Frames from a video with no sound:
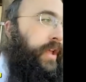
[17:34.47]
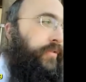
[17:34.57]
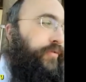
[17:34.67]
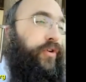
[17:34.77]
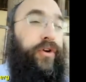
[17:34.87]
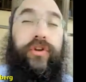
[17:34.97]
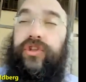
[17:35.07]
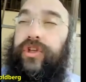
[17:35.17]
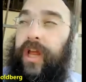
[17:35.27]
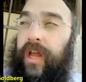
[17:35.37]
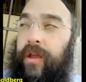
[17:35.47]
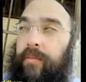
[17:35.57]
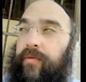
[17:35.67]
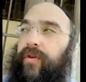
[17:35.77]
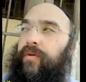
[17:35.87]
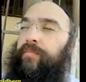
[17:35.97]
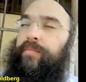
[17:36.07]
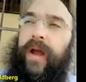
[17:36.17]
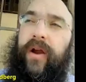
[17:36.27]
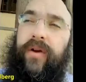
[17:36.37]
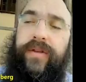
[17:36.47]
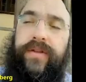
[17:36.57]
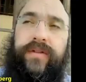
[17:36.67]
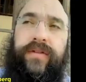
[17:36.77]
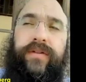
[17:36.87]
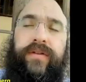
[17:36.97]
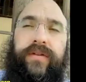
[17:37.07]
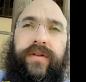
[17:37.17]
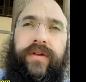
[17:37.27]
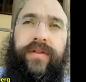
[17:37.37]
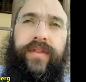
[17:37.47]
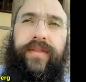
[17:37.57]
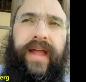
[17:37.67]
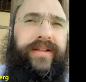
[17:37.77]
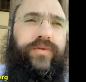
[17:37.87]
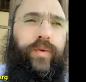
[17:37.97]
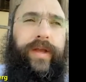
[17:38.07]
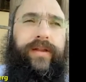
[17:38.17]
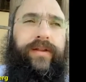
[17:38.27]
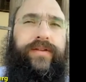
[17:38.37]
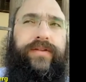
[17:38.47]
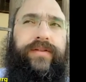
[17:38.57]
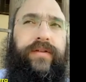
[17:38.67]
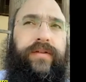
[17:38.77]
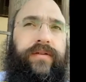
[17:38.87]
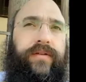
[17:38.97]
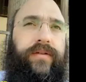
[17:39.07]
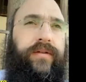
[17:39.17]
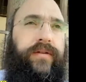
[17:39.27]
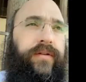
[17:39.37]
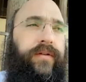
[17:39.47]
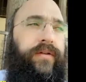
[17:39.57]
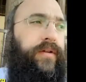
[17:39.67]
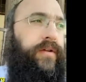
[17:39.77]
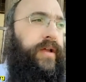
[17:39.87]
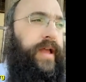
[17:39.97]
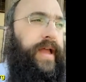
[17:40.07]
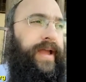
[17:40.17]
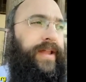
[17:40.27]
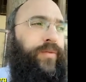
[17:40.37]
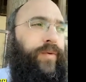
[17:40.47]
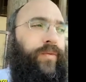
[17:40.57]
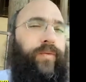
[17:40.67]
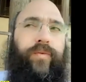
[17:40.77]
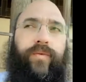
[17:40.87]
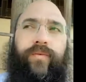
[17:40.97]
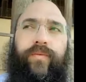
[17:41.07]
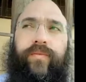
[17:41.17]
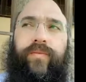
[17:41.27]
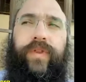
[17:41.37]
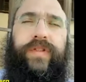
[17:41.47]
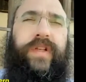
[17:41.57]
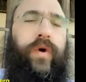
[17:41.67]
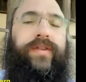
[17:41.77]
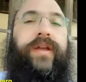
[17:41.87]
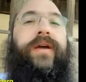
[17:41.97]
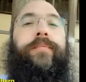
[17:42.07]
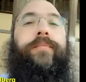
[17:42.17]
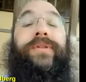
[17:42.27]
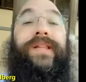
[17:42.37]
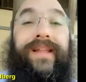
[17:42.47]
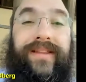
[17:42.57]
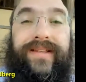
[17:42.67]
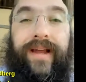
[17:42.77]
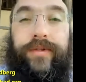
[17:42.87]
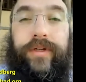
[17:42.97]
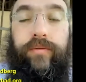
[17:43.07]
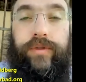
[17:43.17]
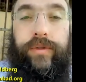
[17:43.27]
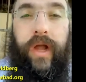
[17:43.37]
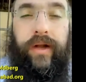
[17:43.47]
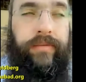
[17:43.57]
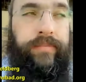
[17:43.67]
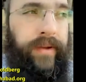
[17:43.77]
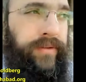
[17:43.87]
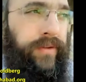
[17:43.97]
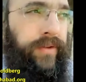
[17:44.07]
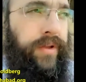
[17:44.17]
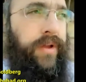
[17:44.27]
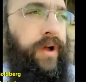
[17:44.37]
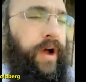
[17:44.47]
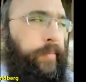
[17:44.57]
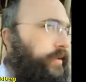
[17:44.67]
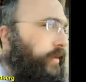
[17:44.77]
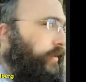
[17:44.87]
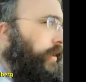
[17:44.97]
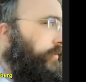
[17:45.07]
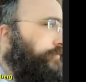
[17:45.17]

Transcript: ashamed. If you're embarrassed, then that's weakness. And this is going to complete the subject which you talked about up until now.